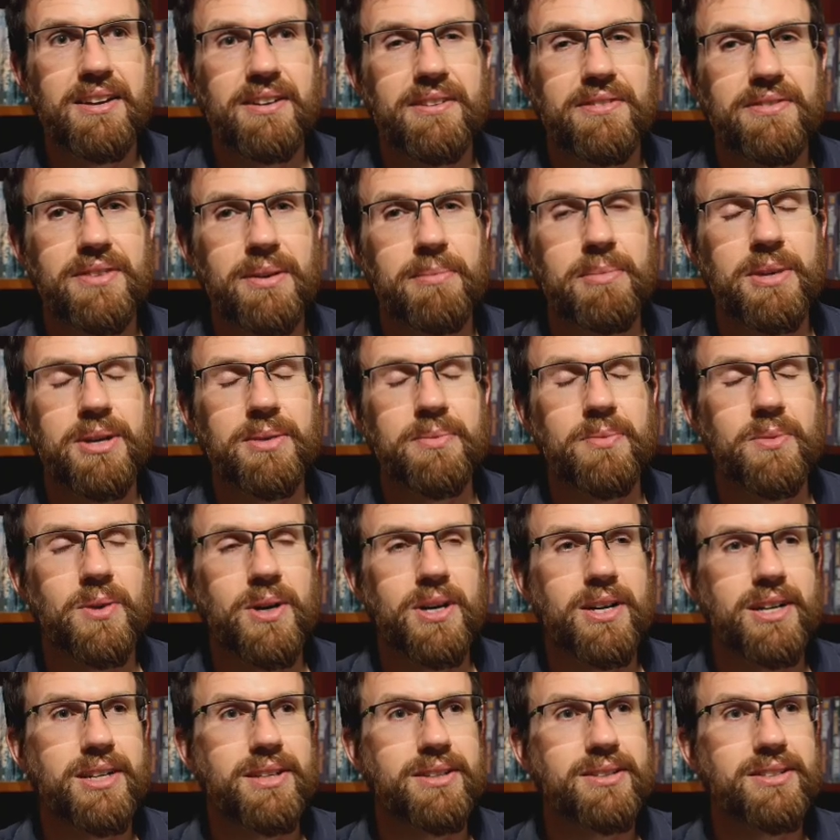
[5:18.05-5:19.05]
Feminine
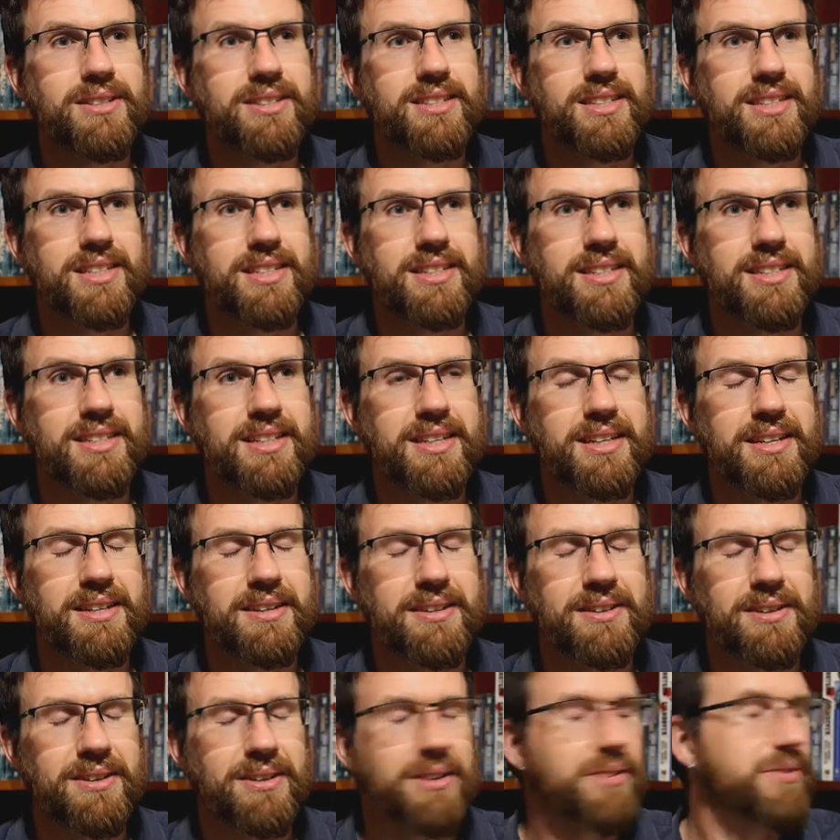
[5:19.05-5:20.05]
Whales in
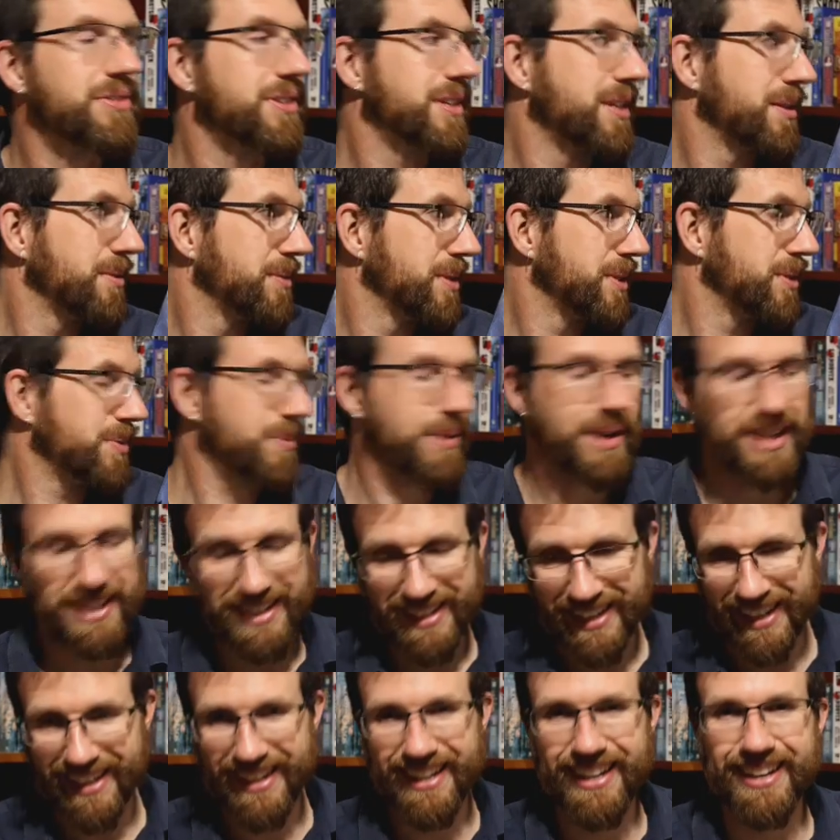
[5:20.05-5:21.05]
I forget which
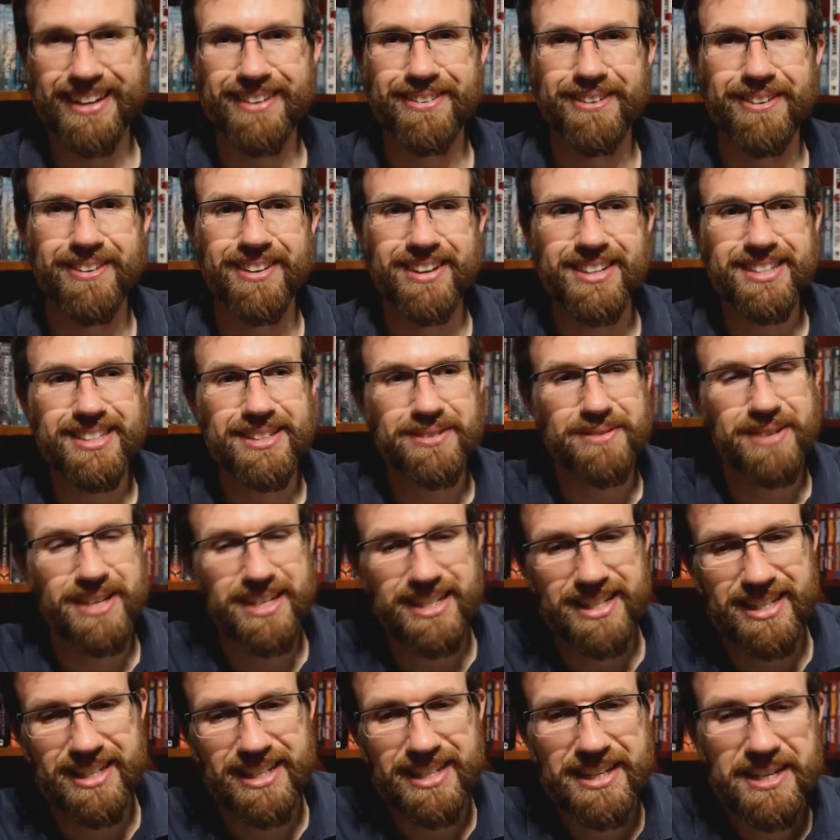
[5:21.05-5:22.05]
one it was
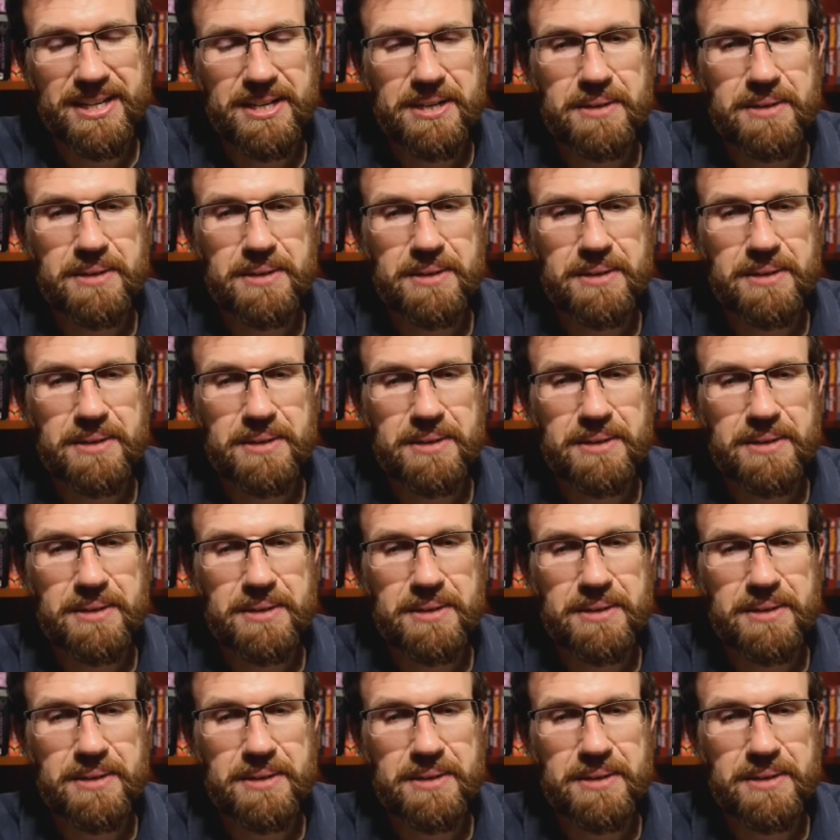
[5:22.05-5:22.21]
when